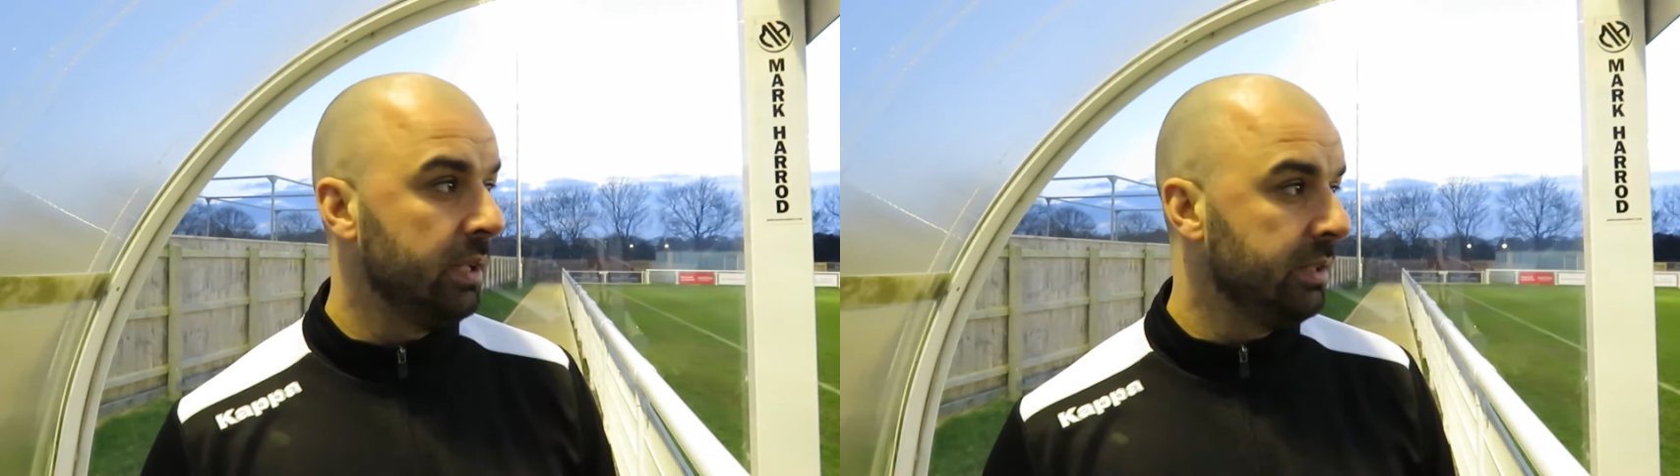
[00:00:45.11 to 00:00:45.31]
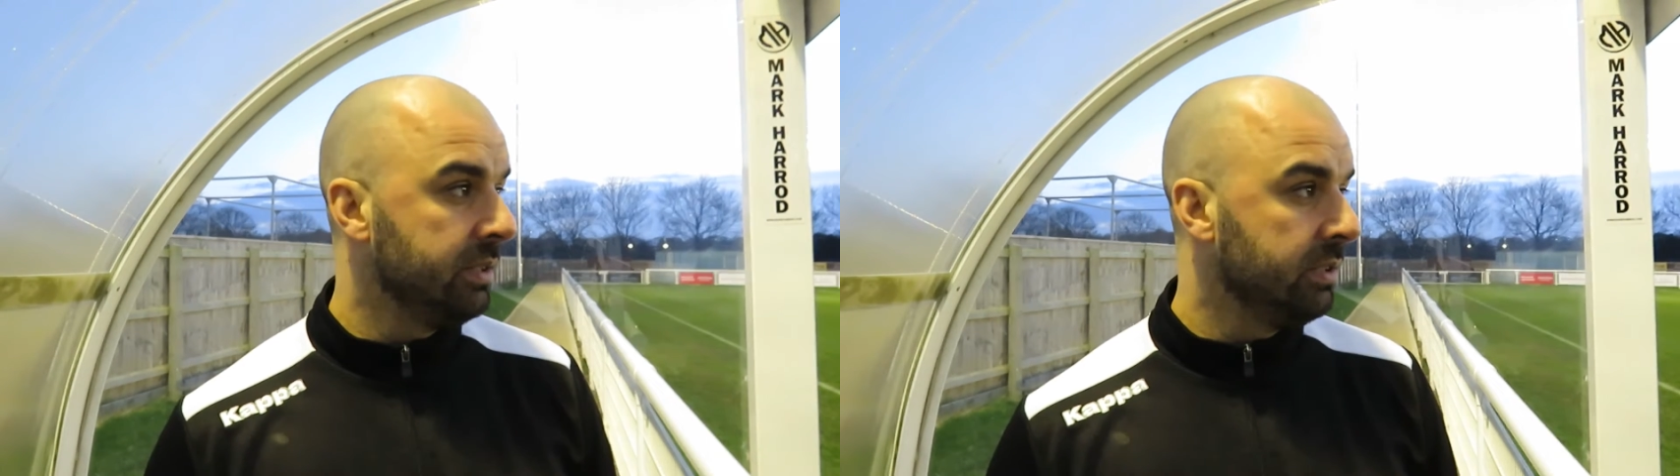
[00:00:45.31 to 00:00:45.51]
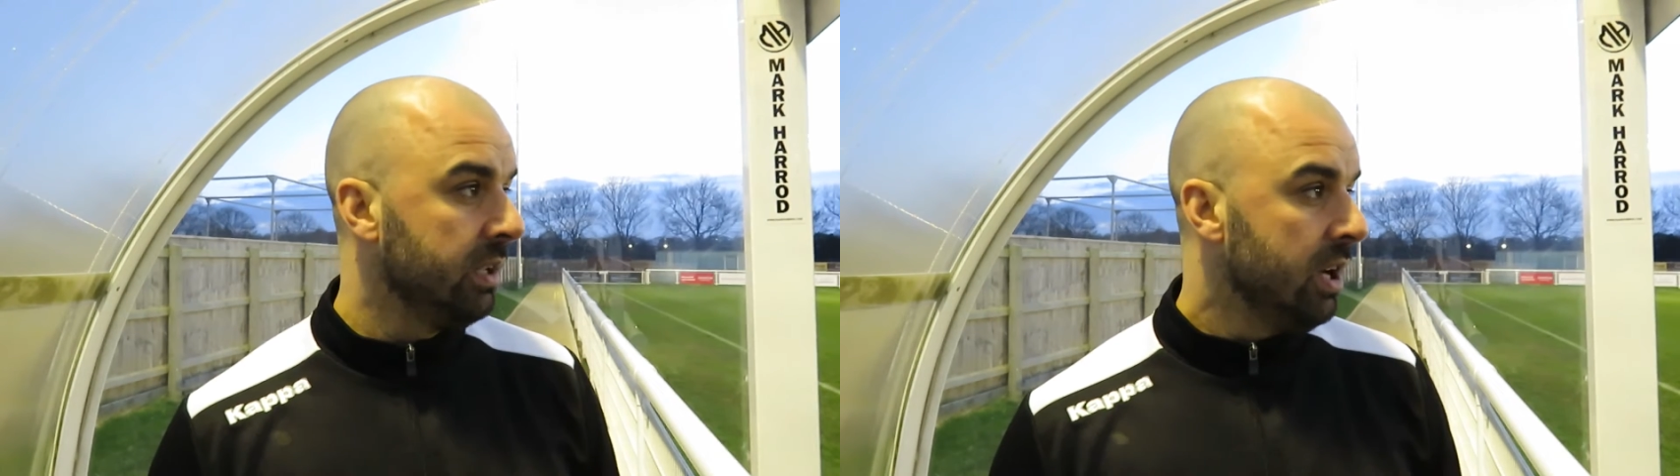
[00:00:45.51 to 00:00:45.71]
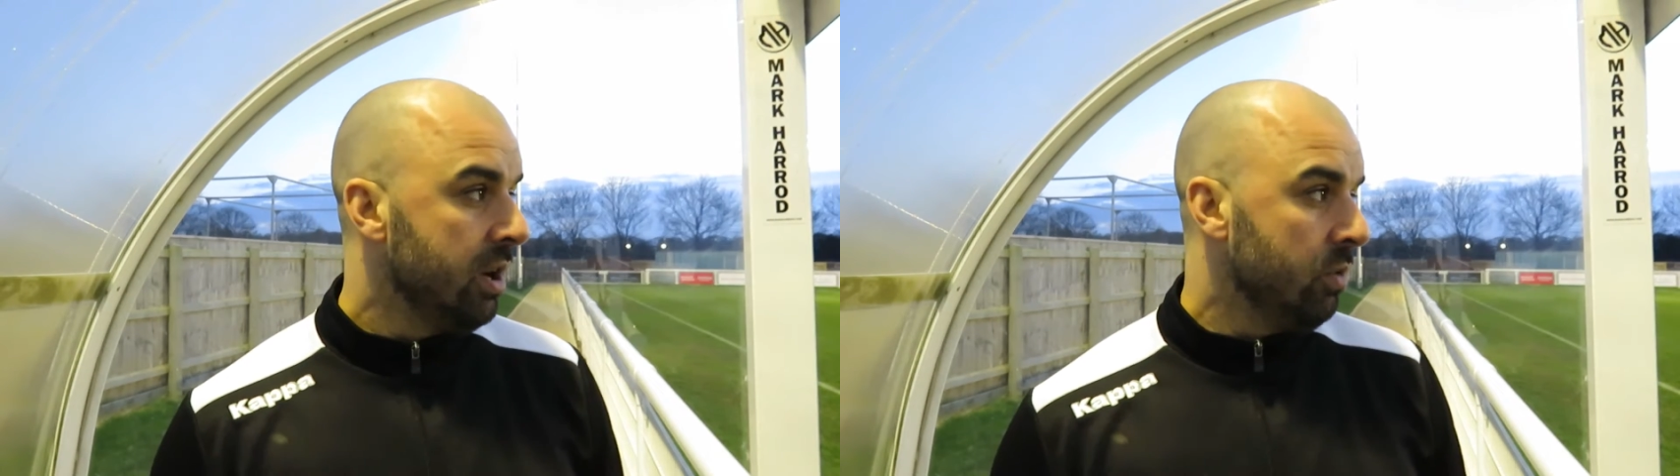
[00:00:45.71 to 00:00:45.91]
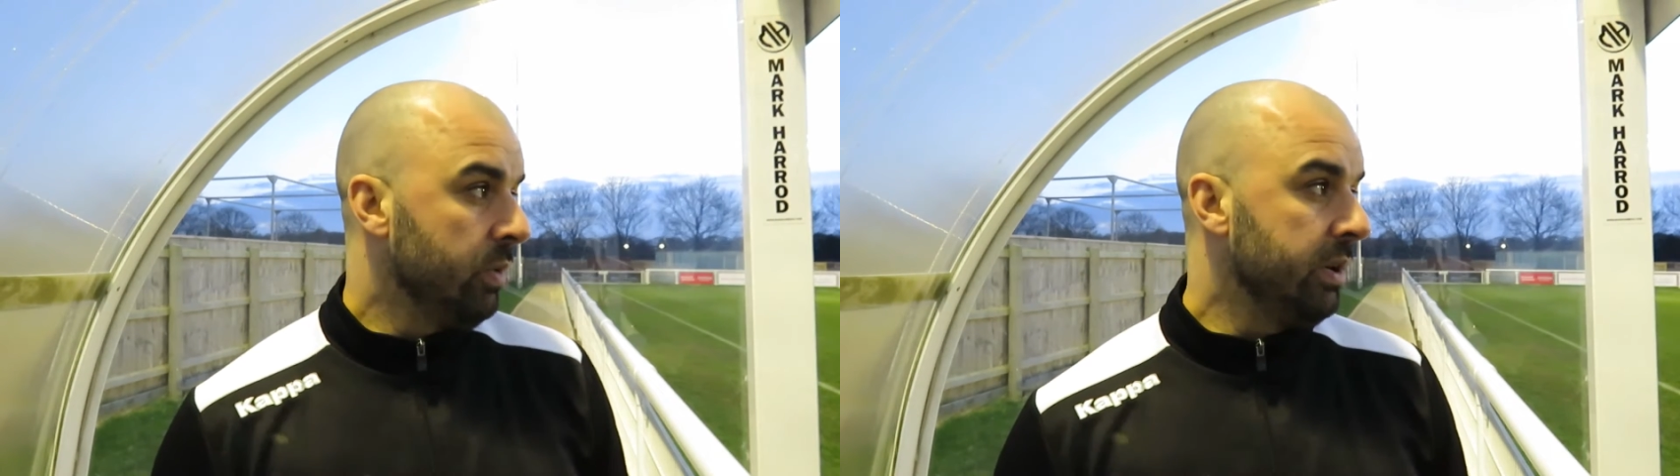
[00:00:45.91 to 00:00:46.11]
and
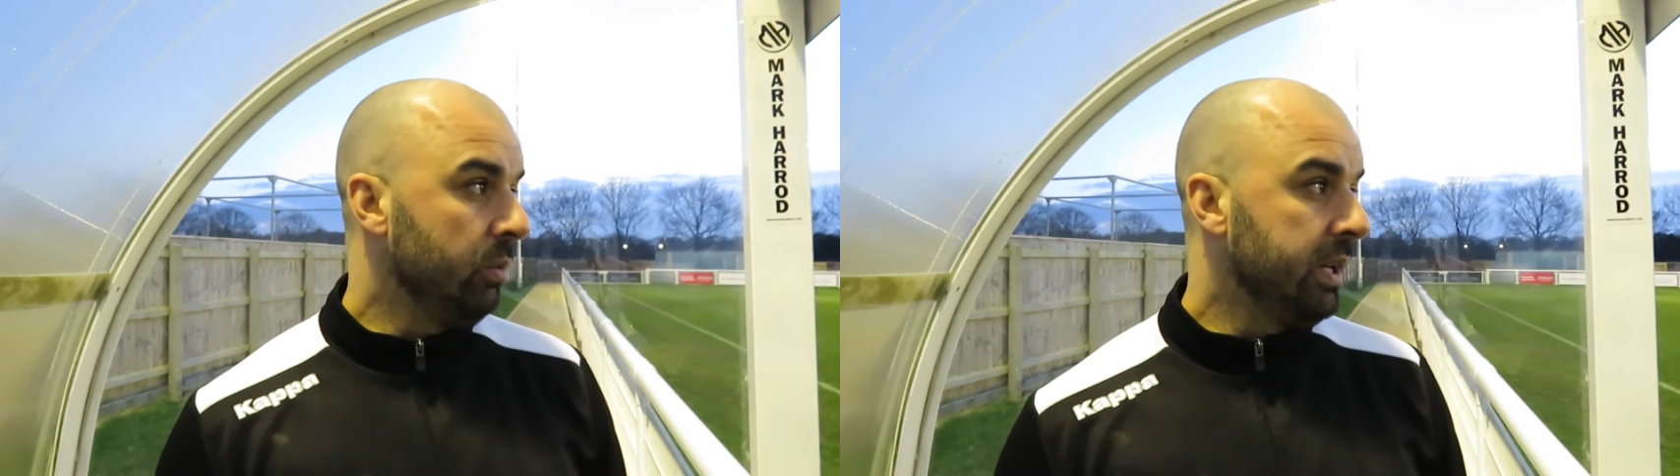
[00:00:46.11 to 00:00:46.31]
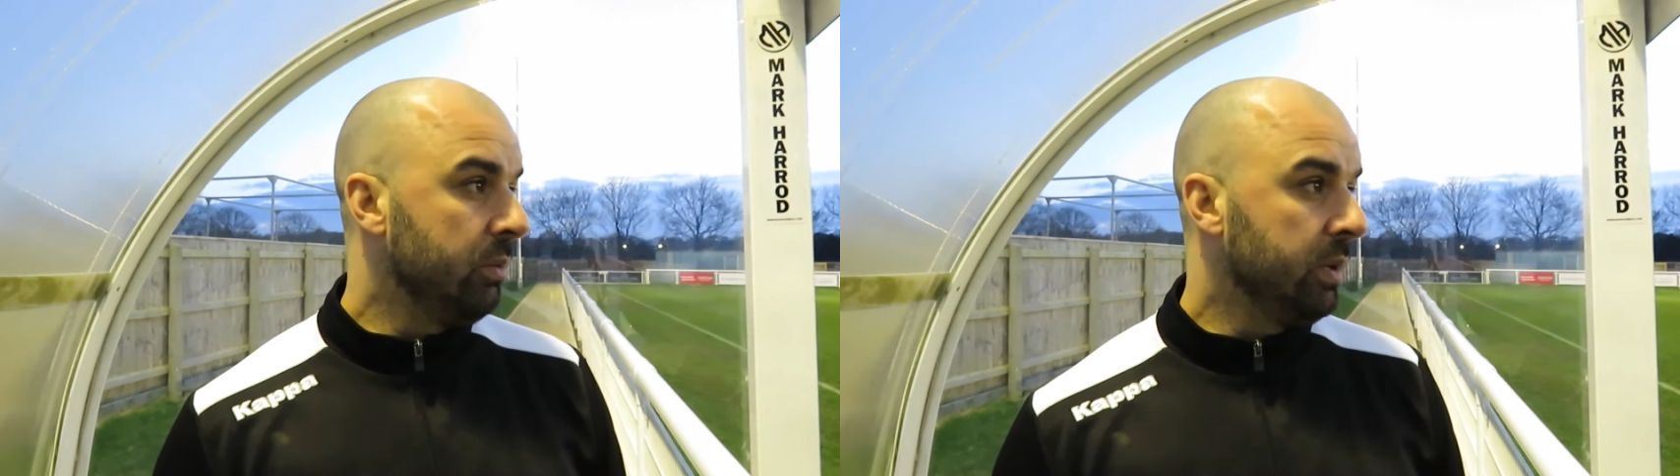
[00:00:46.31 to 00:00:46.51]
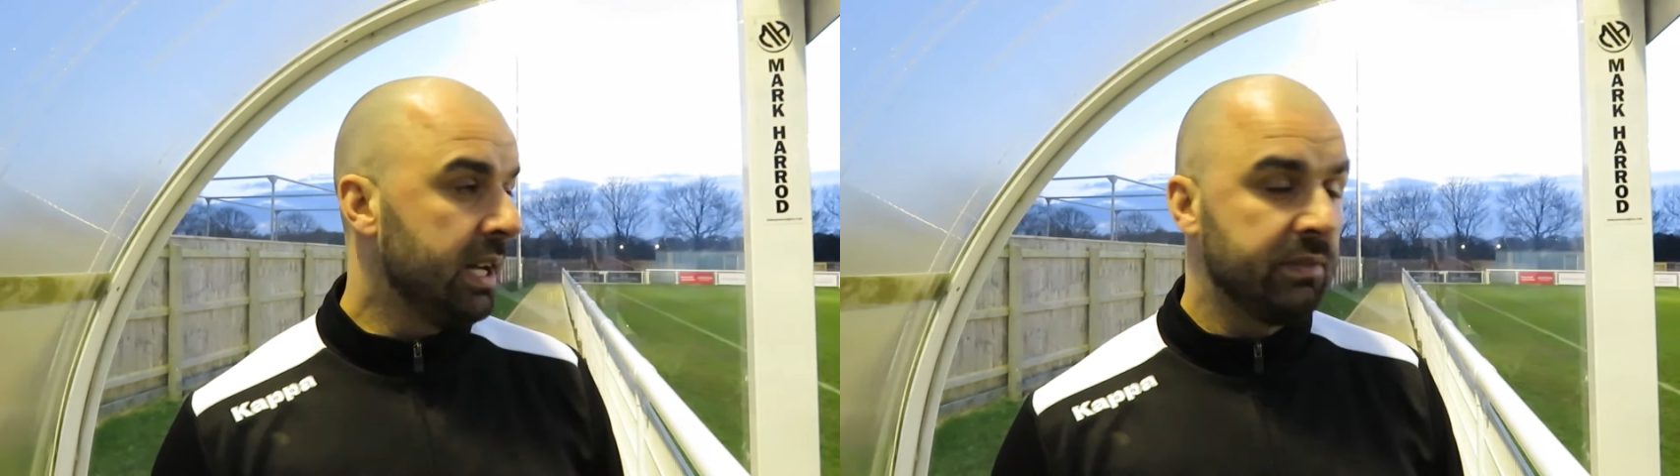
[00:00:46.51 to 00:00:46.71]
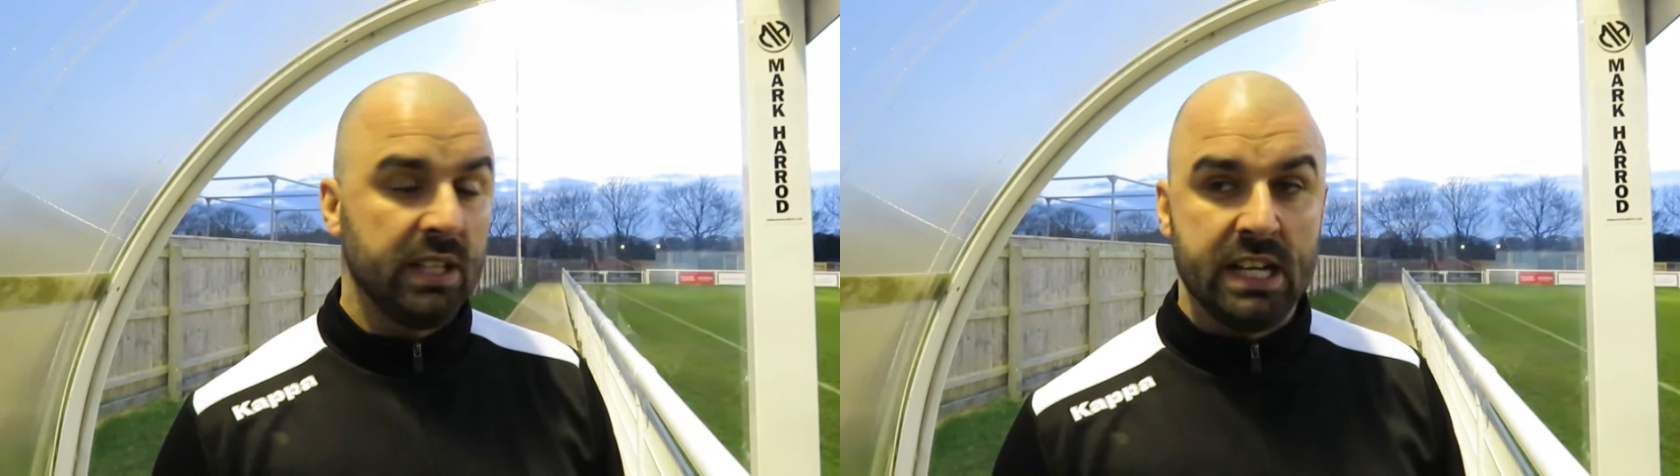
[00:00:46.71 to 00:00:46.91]
we give the